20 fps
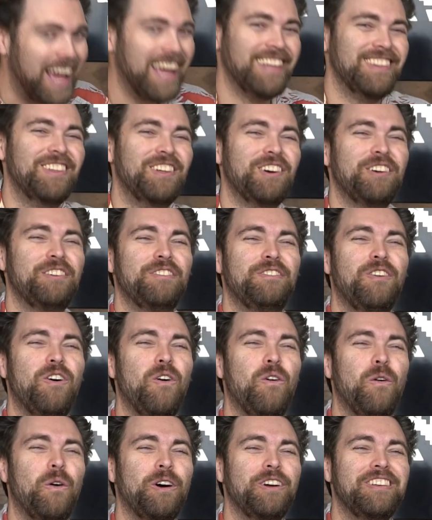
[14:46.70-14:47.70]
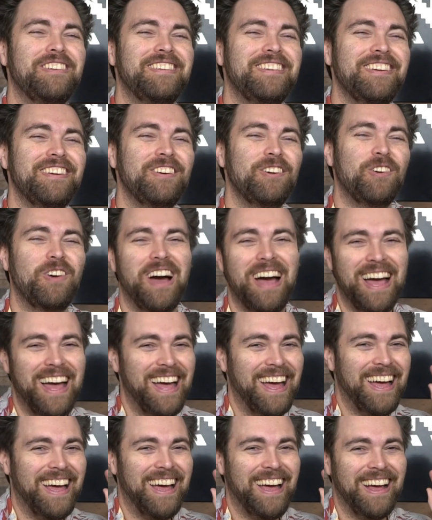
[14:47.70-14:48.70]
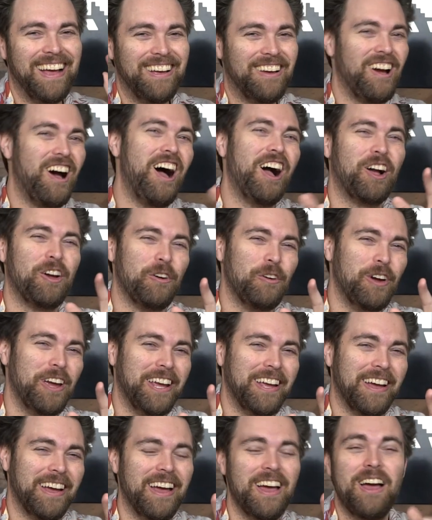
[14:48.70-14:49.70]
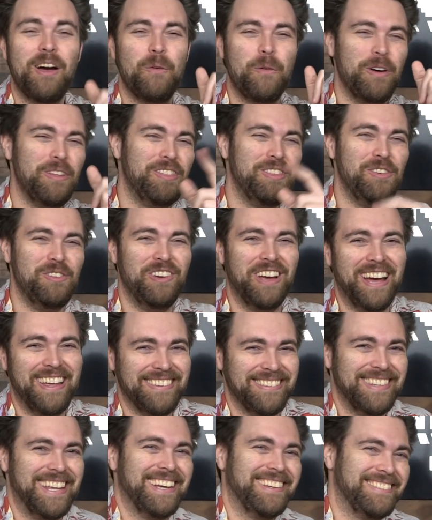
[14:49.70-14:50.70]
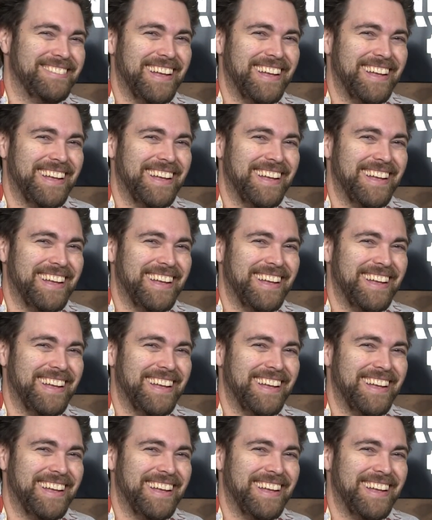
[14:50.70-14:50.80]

I look forward to conquering with you guys next